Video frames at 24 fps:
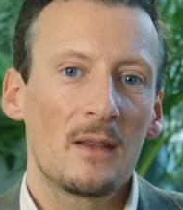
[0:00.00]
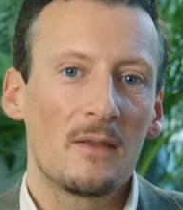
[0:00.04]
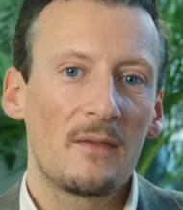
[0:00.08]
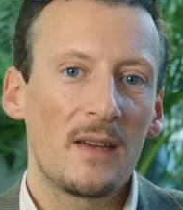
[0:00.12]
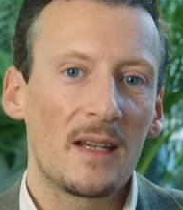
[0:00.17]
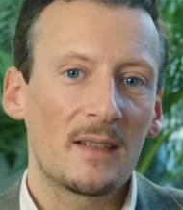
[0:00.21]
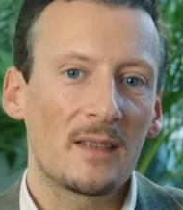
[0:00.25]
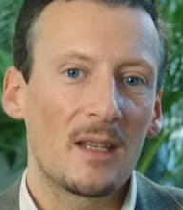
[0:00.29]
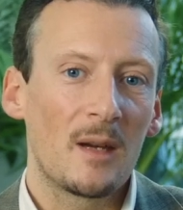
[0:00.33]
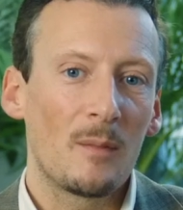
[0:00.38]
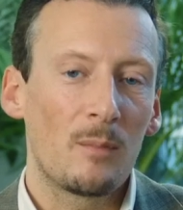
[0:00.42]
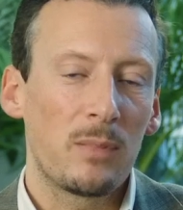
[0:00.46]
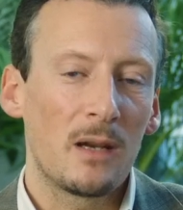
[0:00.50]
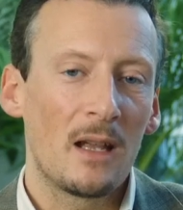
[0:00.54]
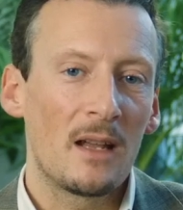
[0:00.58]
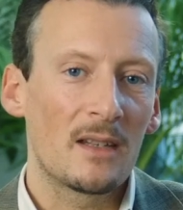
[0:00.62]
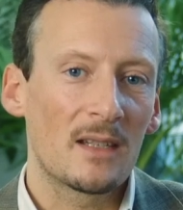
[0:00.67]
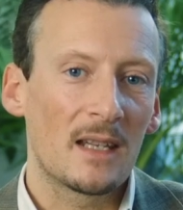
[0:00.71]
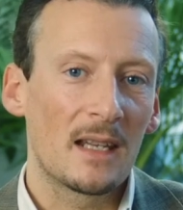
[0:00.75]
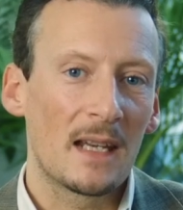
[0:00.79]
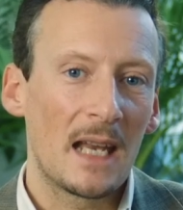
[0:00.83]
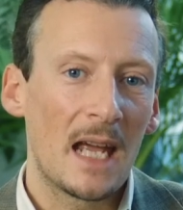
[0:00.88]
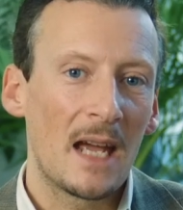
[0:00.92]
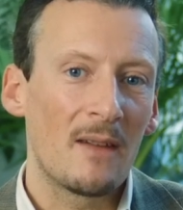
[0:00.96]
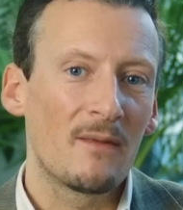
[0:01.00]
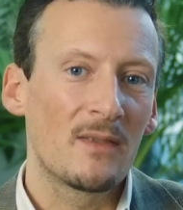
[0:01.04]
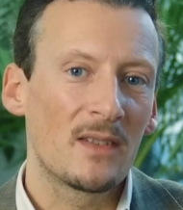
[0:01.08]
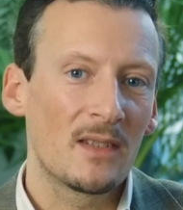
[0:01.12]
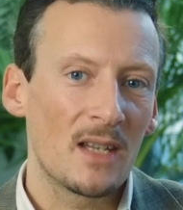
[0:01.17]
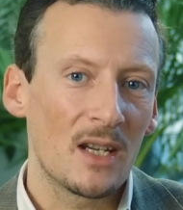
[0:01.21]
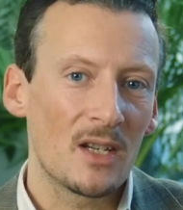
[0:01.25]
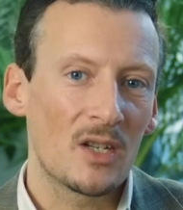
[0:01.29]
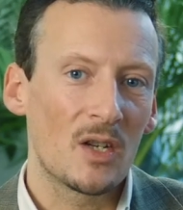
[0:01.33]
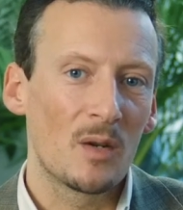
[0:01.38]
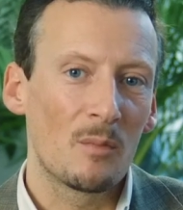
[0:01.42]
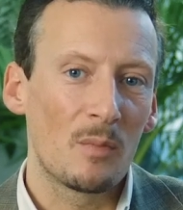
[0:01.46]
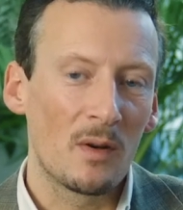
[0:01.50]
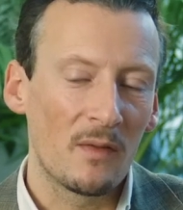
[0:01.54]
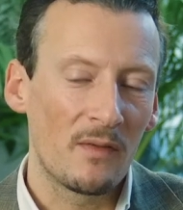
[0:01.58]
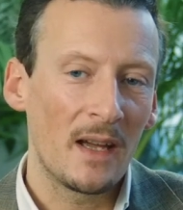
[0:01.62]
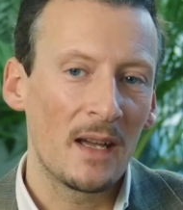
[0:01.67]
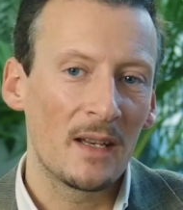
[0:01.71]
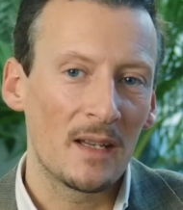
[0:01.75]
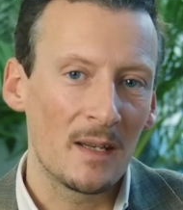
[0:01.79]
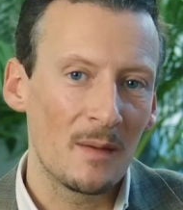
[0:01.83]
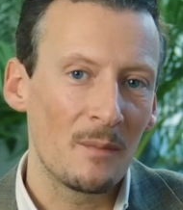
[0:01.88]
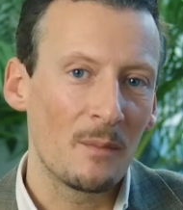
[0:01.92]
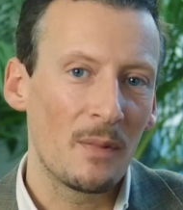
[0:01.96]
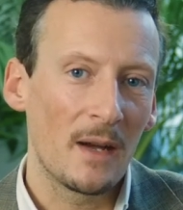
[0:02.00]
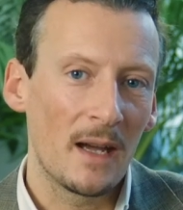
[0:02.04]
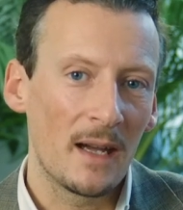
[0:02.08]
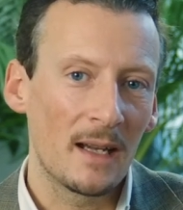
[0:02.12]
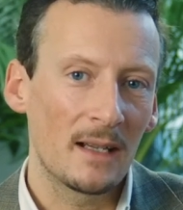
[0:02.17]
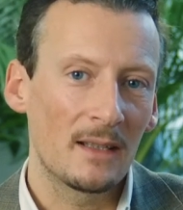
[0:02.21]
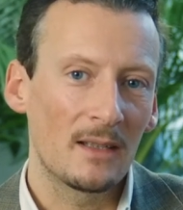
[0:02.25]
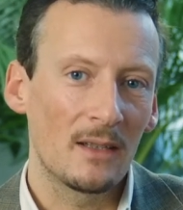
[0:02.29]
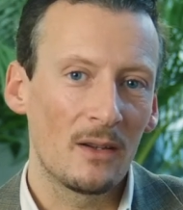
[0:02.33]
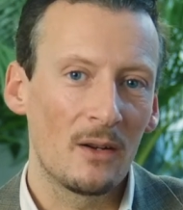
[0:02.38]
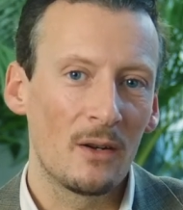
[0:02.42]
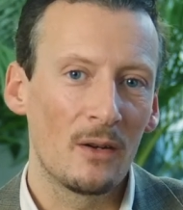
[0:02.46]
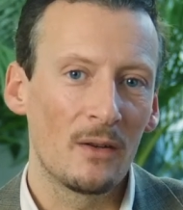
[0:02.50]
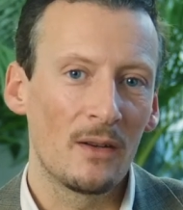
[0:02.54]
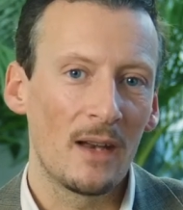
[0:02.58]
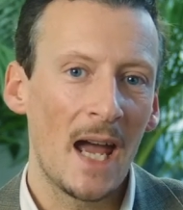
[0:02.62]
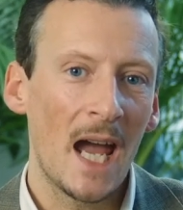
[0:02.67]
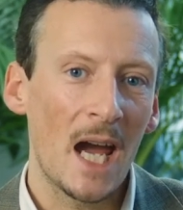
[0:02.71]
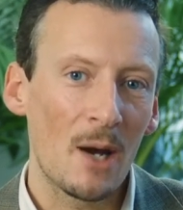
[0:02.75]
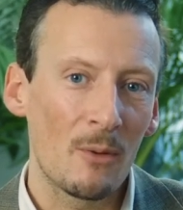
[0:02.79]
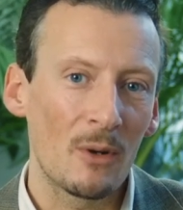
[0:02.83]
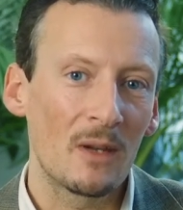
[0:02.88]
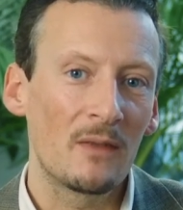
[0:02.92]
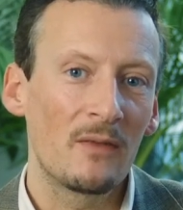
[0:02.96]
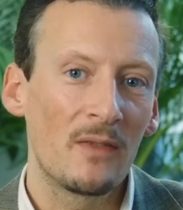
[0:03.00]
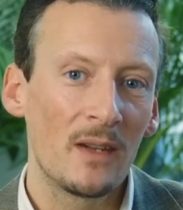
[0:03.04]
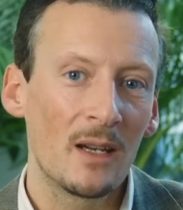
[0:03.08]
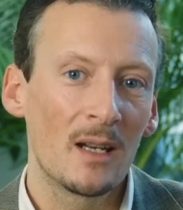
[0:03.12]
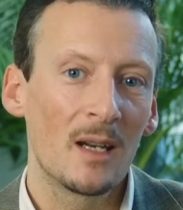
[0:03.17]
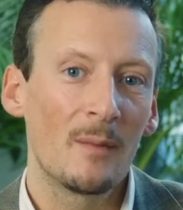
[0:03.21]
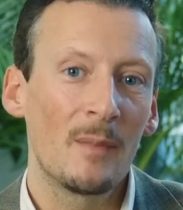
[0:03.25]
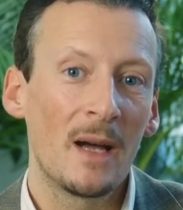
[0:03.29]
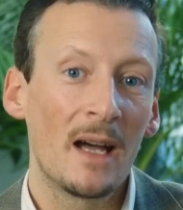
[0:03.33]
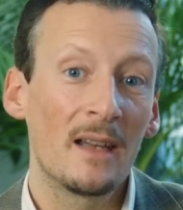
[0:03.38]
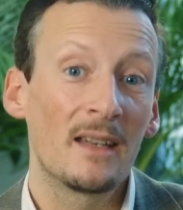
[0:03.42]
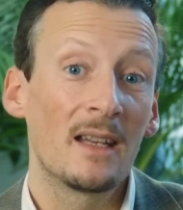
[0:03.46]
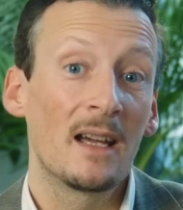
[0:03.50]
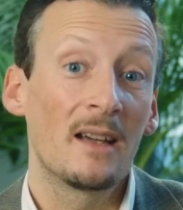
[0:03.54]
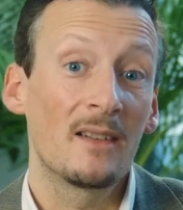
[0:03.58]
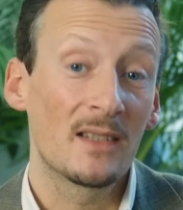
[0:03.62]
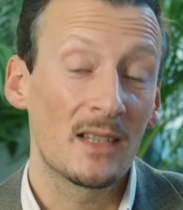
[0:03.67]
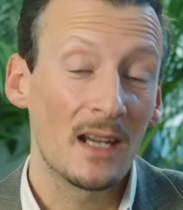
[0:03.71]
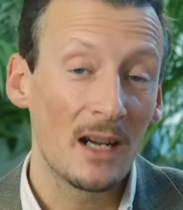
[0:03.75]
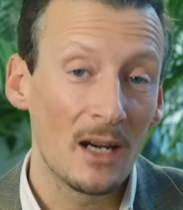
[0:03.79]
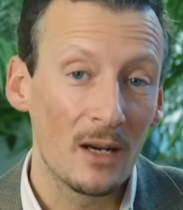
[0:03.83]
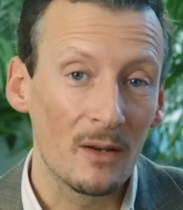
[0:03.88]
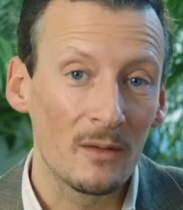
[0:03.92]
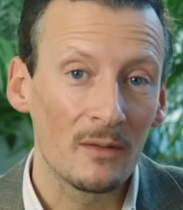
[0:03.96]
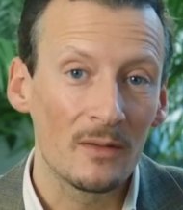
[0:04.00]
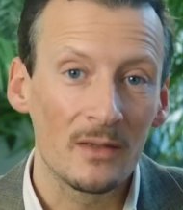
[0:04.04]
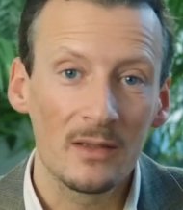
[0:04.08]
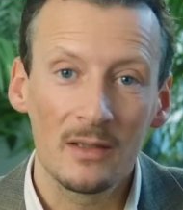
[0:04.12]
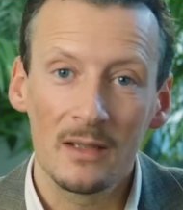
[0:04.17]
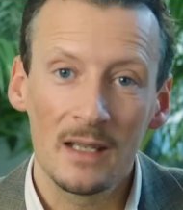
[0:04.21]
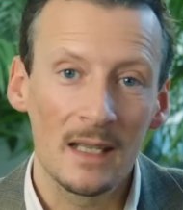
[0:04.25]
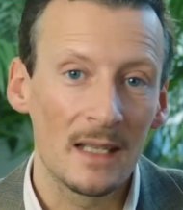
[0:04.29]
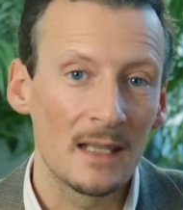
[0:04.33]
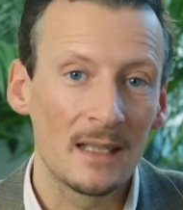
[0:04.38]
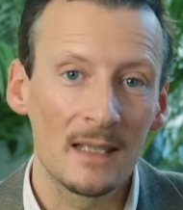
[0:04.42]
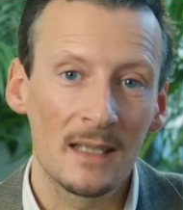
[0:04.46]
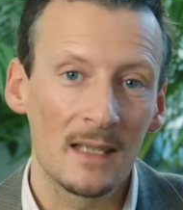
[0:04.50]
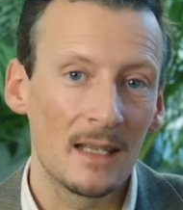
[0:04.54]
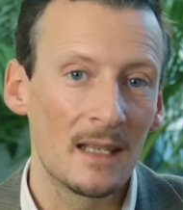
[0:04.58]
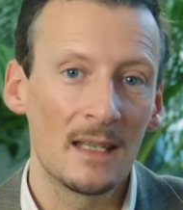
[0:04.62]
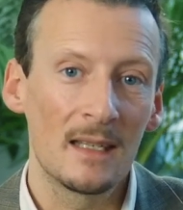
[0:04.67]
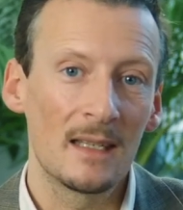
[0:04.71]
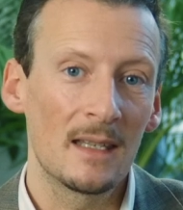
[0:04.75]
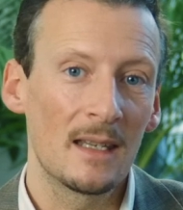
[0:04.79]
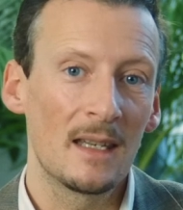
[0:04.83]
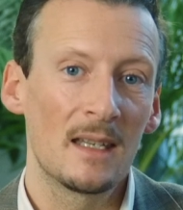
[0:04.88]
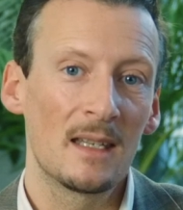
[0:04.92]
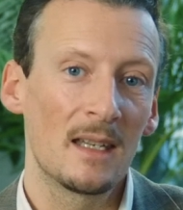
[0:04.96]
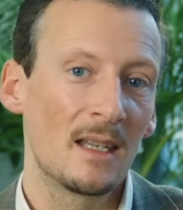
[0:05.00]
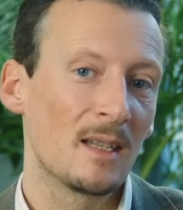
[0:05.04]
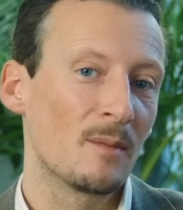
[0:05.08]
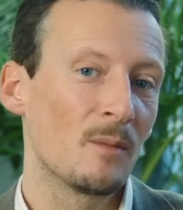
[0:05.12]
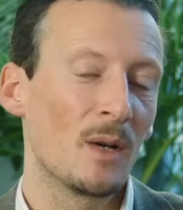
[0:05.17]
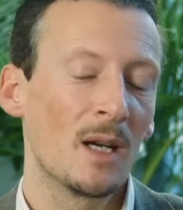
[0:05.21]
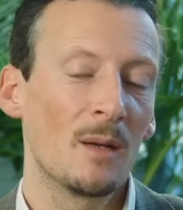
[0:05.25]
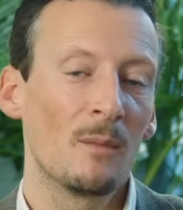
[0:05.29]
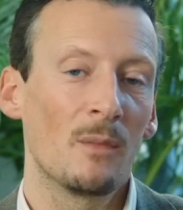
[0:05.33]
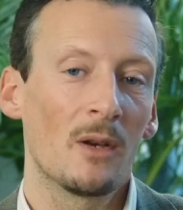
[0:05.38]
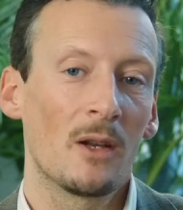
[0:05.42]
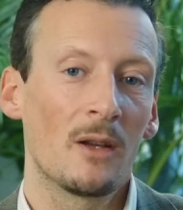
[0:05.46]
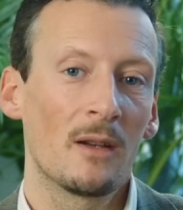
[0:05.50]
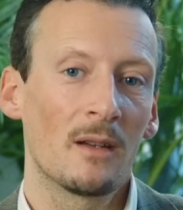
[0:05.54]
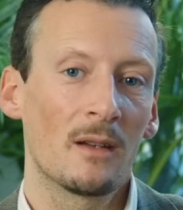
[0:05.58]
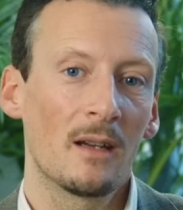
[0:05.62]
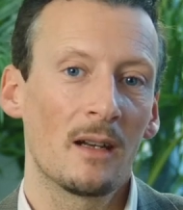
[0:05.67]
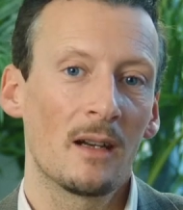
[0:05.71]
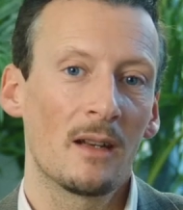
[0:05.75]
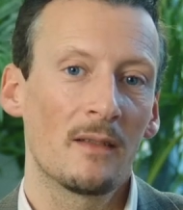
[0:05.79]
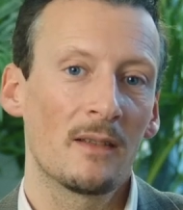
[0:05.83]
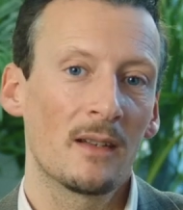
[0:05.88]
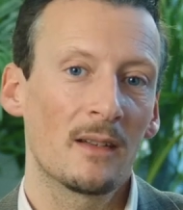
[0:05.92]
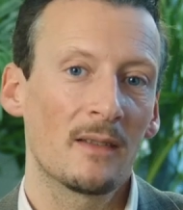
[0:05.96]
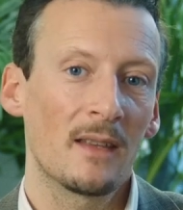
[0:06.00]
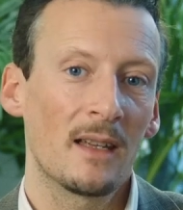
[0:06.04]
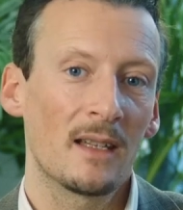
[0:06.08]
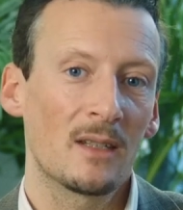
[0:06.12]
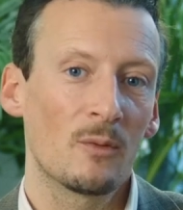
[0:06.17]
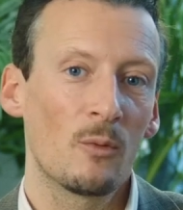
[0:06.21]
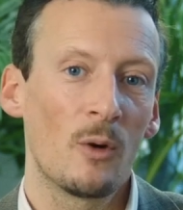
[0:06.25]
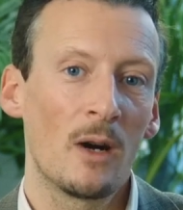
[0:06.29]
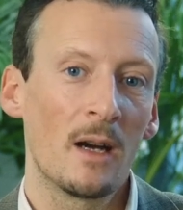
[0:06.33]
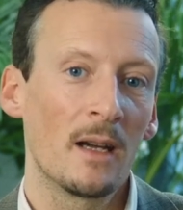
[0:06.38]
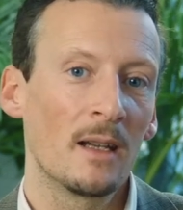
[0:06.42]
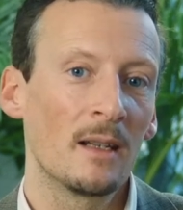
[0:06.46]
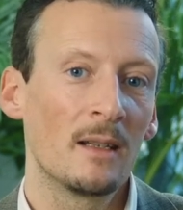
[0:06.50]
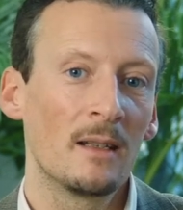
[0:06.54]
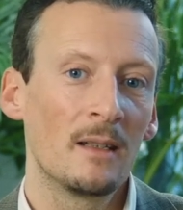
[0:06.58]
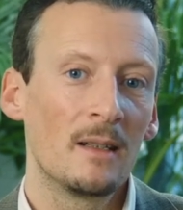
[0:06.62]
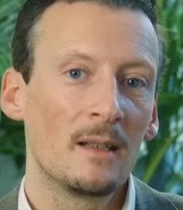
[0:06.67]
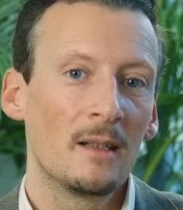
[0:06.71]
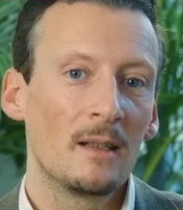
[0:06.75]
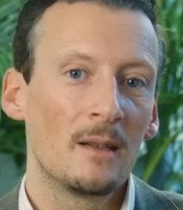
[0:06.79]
the fact that plants can have such a profound impact on how we feel about ourselves is mind-blowing, and I think that's why